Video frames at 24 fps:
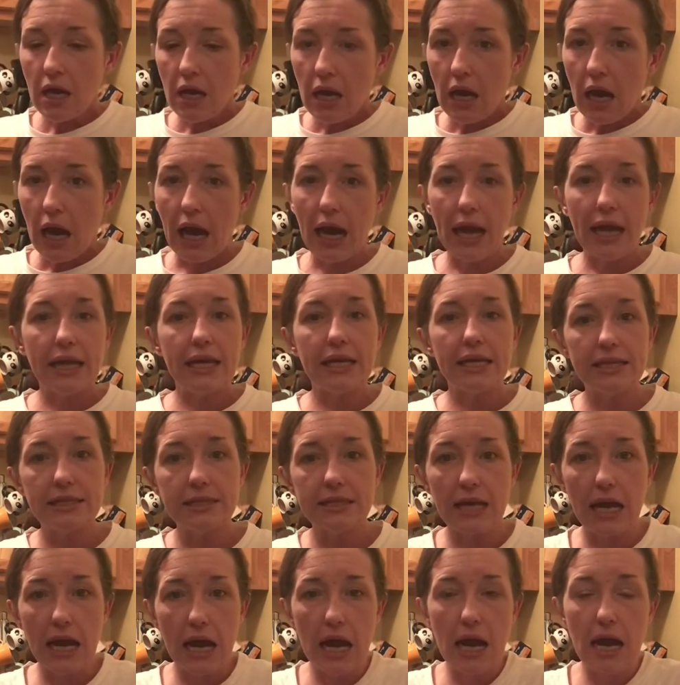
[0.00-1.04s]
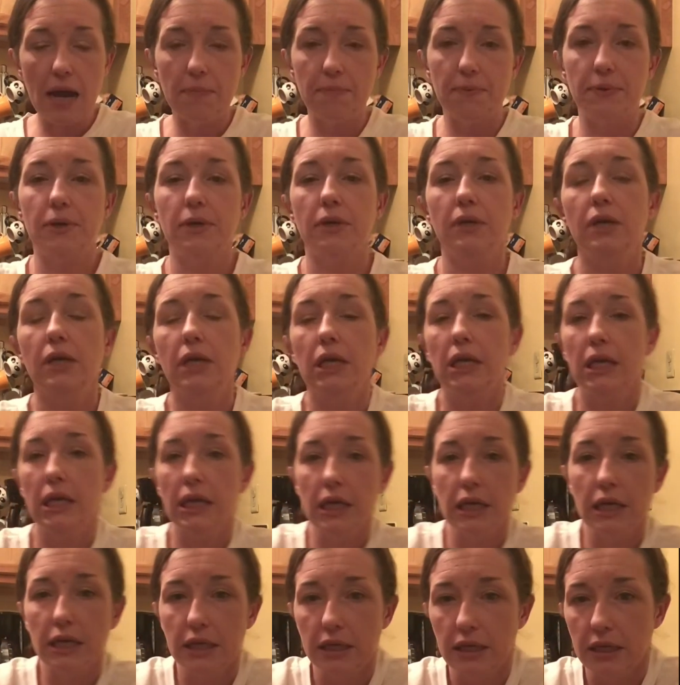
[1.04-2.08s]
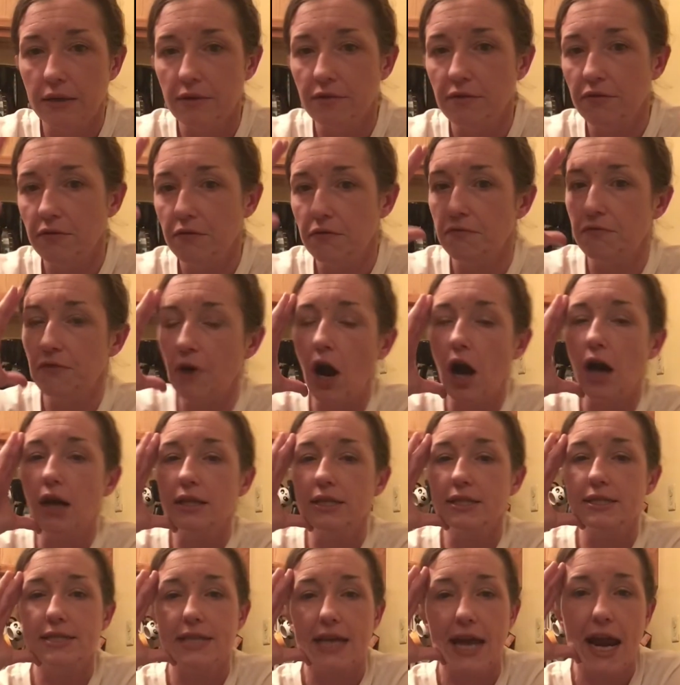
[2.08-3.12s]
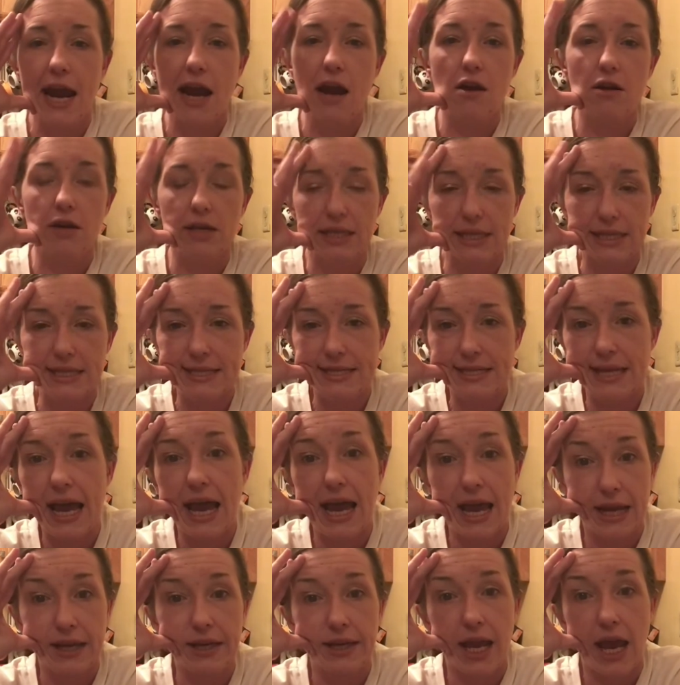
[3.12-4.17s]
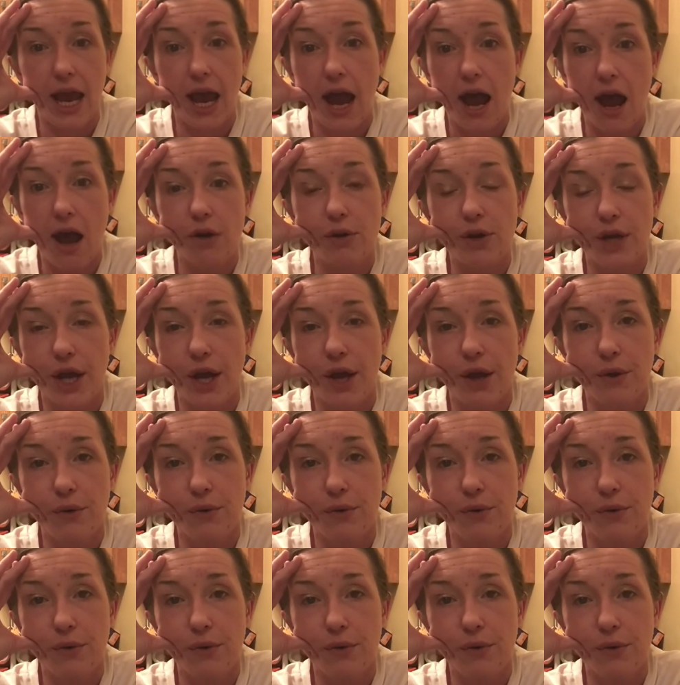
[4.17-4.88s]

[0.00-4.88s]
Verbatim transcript: I end up voluntarily saying, yeah, I'll go,